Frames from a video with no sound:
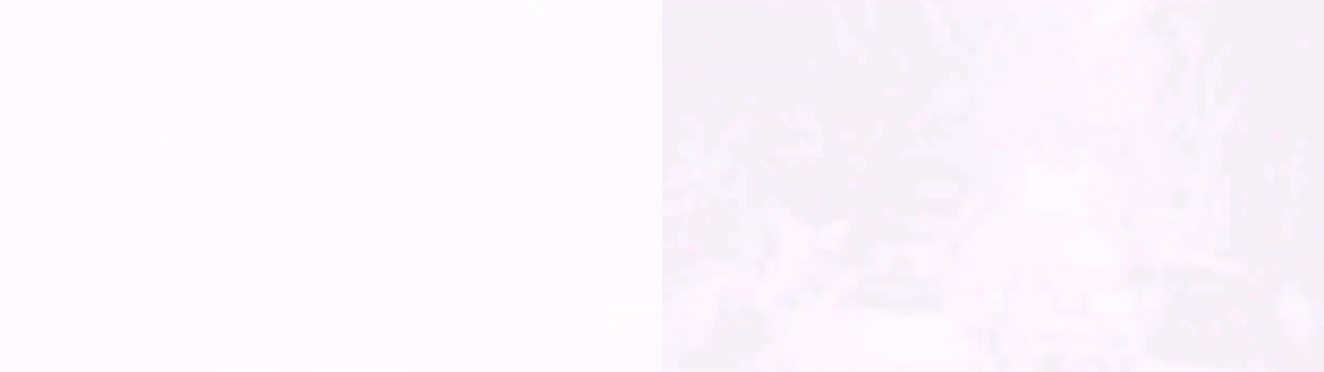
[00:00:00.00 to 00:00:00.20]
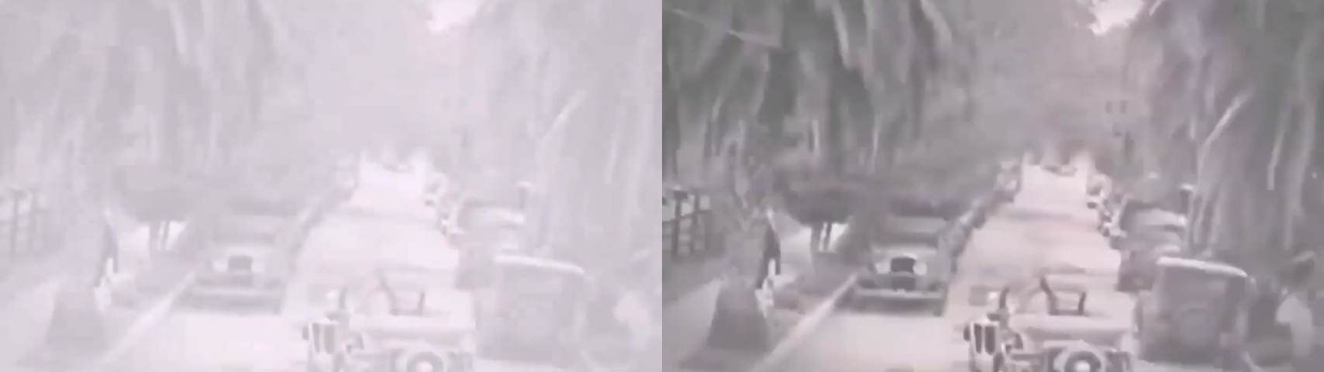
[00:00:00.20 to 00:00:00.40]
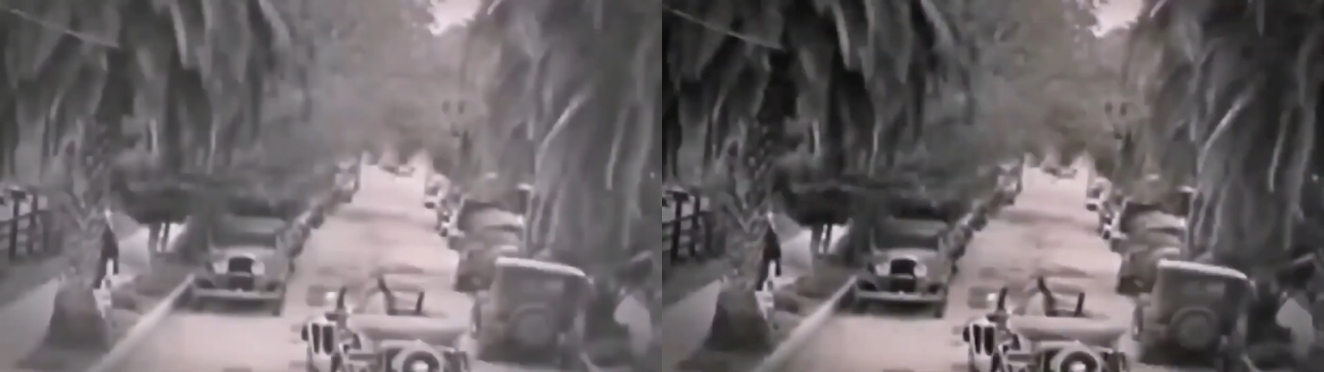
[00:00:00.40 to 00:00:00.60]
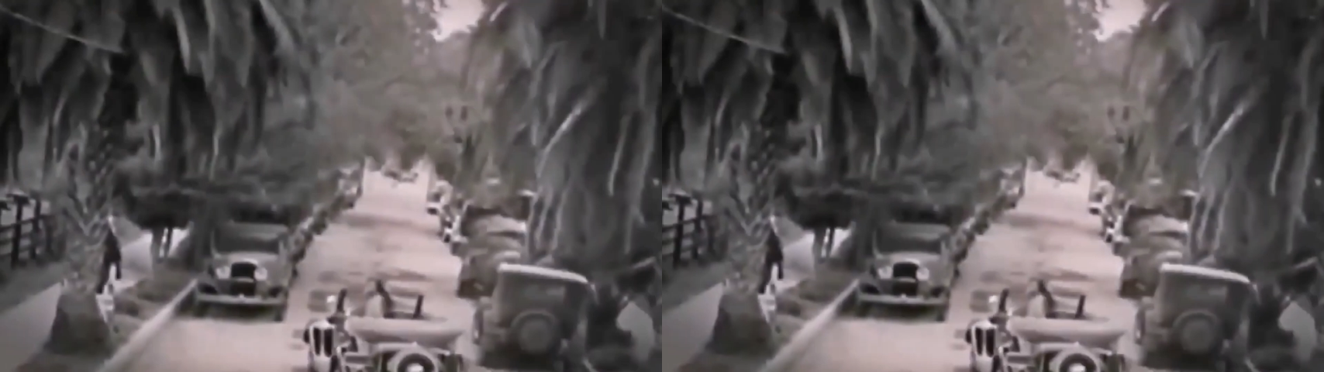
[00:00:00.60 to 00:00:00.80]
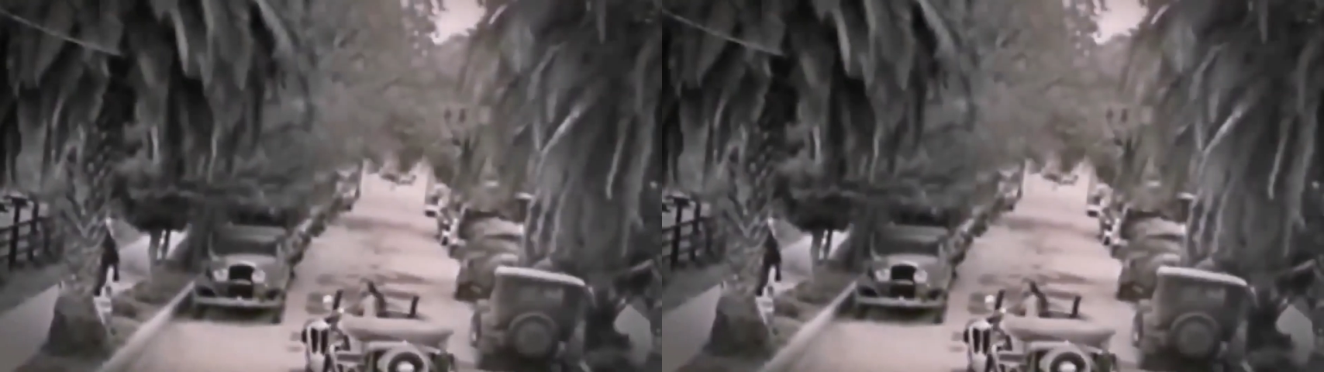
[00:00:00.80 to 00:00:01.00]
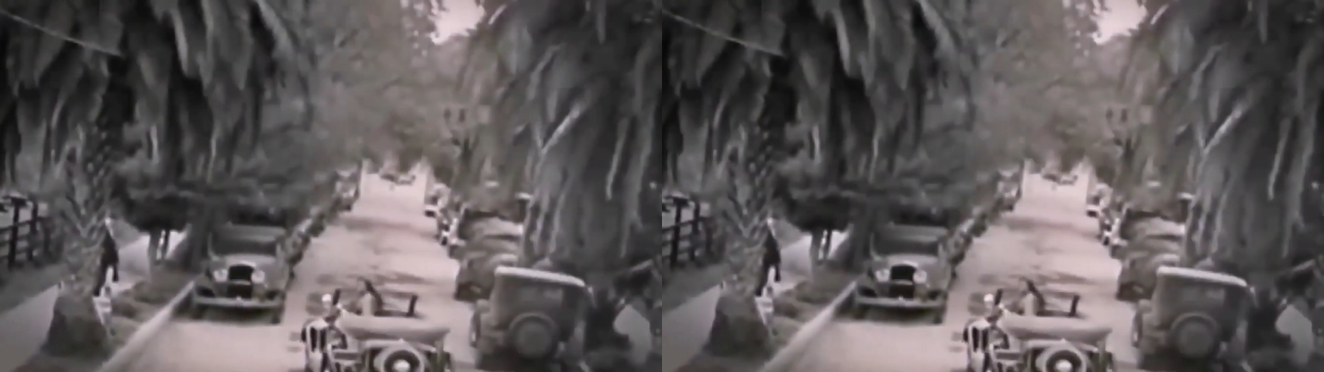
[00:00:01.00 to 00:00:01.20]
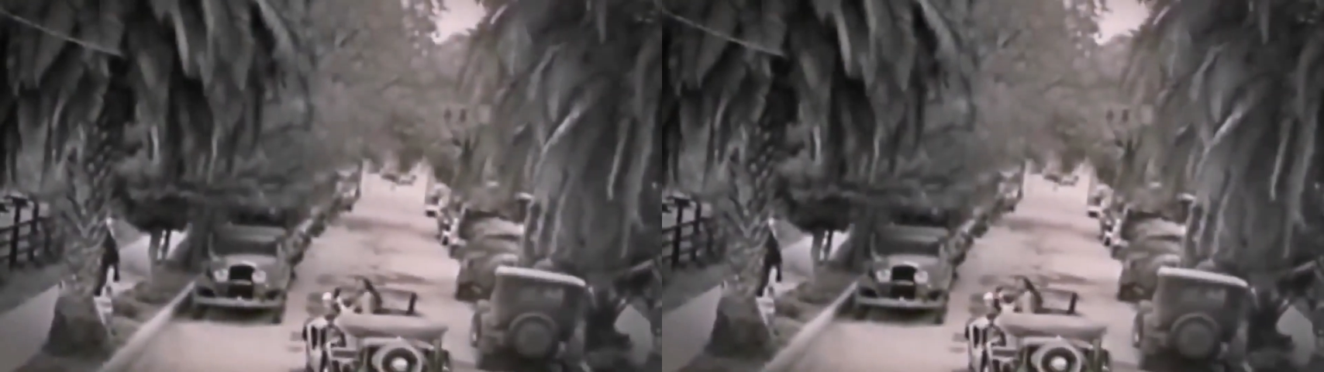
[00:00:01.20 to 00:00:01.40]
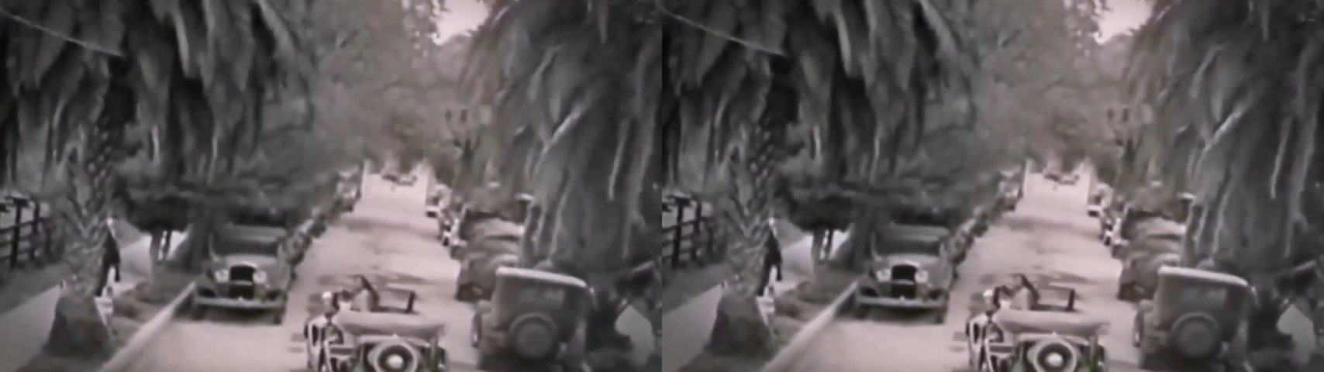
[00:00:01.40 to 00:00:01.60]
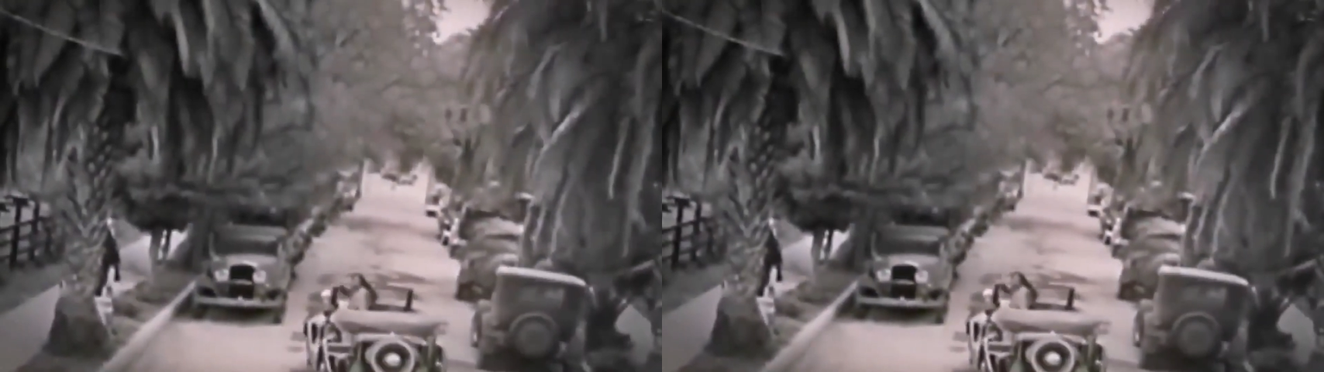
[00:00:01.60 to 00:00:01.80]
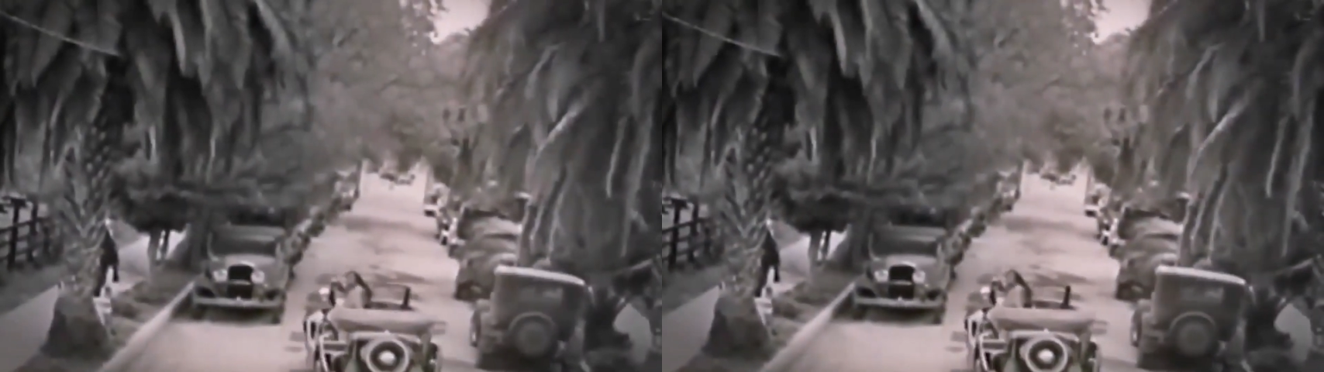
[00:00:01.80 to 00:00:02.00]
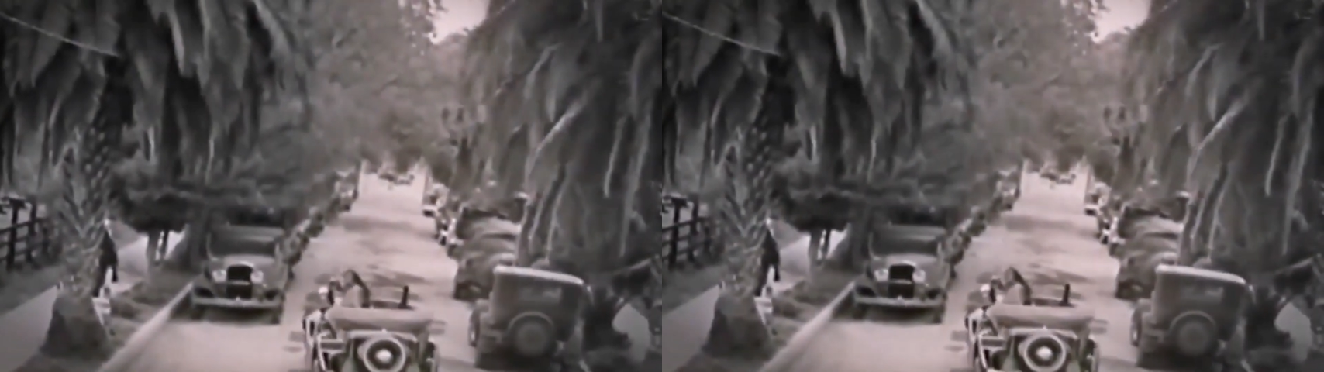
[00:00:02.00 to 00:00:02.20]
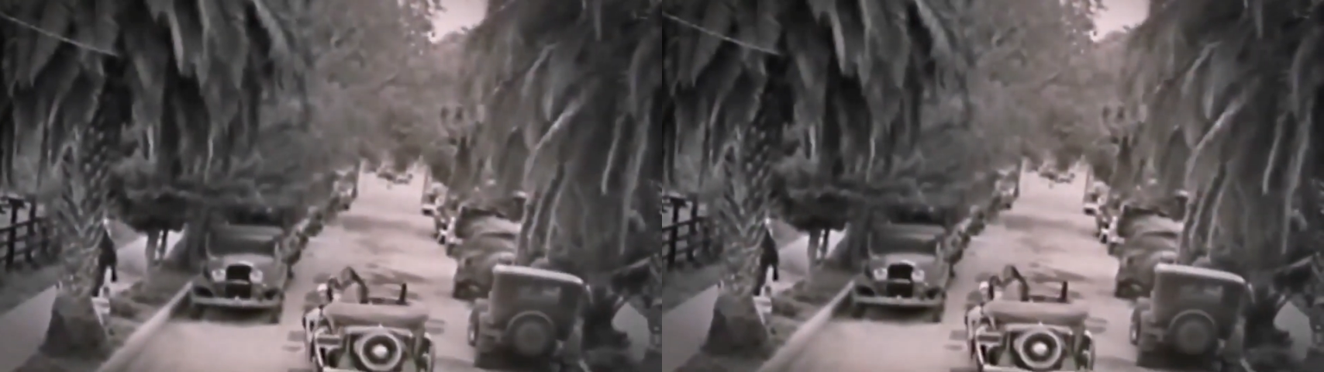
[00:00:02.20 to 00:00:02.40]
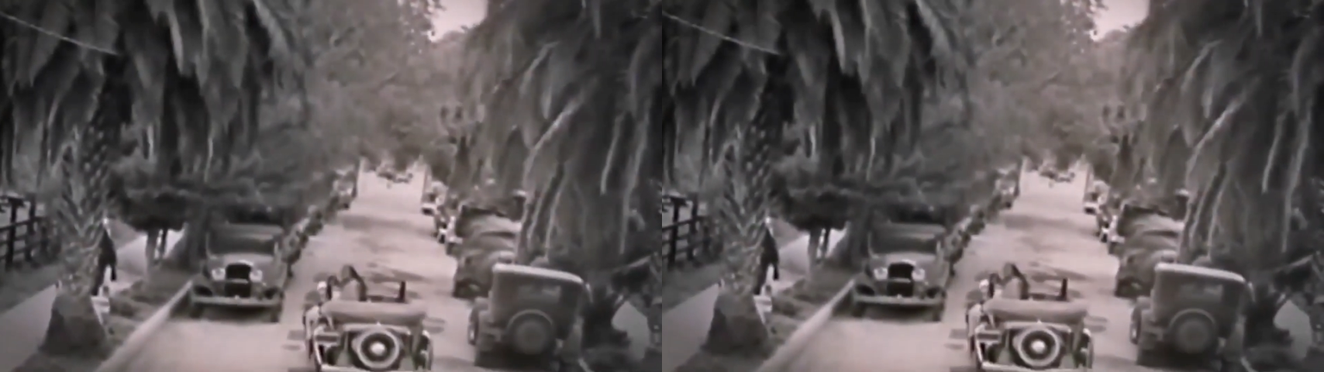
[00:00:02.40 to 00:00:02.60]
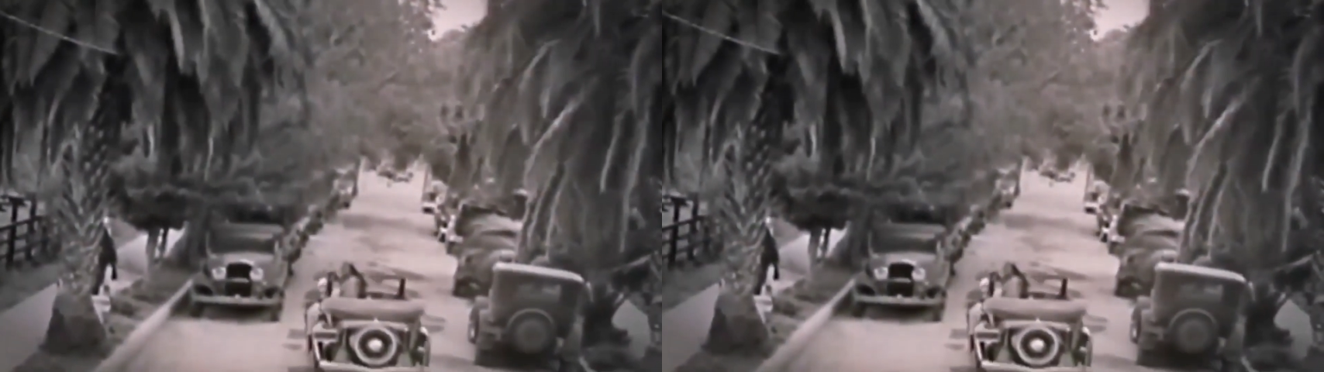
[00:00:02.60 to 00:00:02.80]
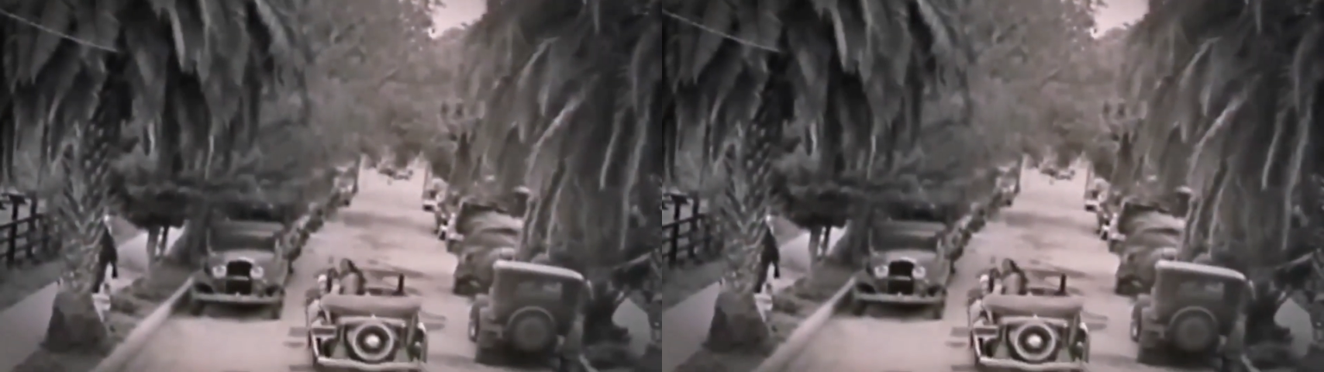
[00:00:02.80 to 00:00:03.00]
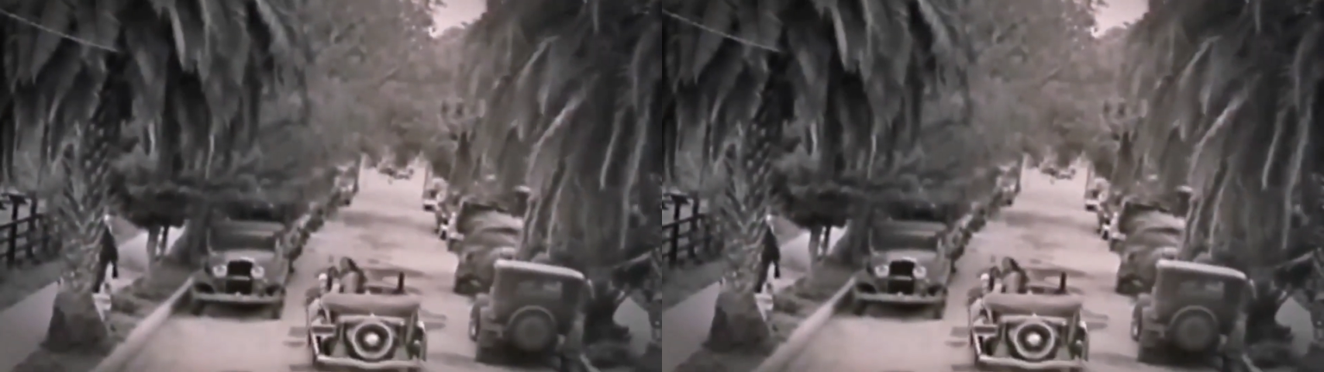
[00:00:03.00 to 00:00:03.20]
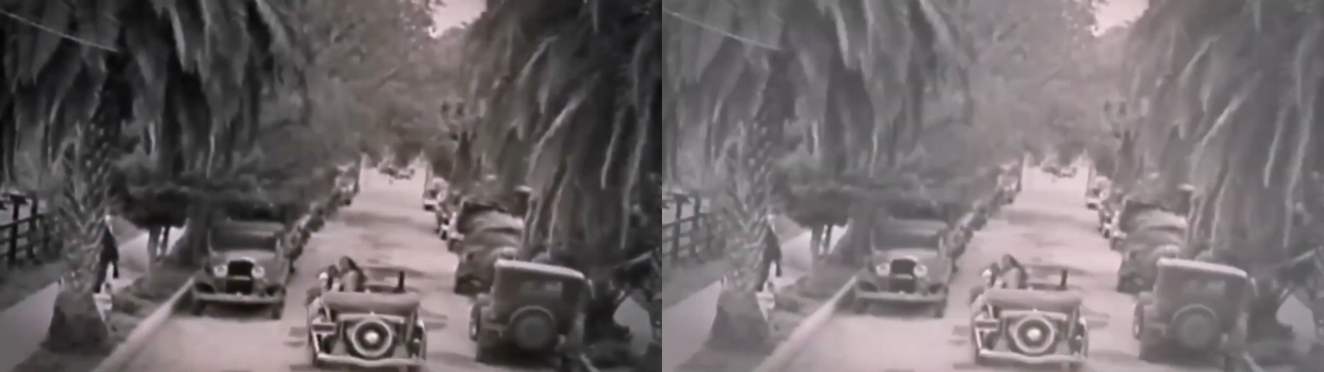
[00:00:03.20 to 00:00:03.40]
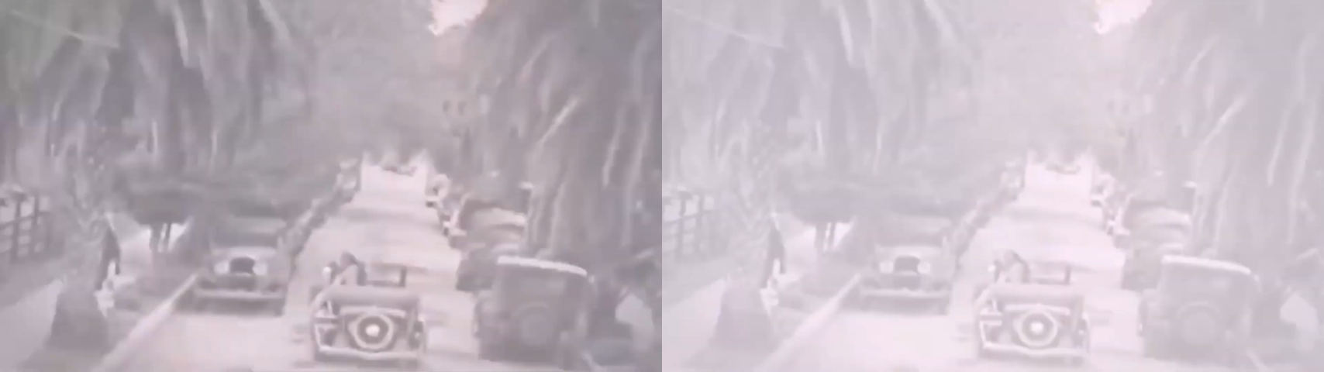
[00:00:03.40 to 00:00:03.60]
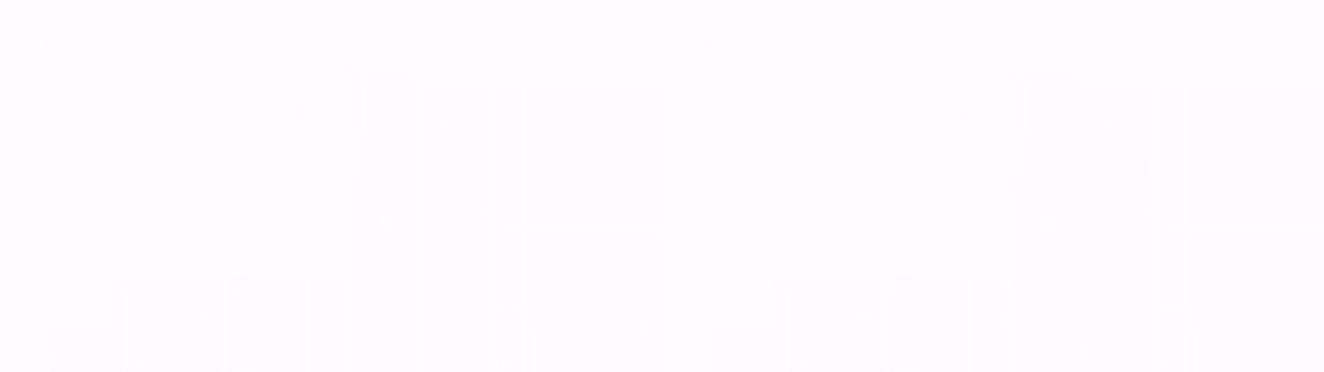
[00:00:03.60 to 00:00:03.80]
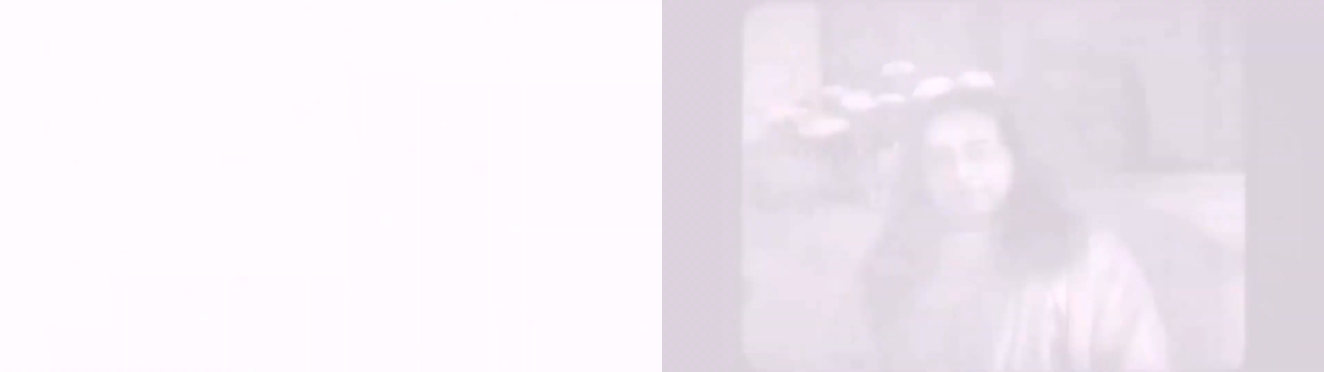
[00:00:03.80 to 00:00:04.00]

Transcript: Nobody's mouth can be seen.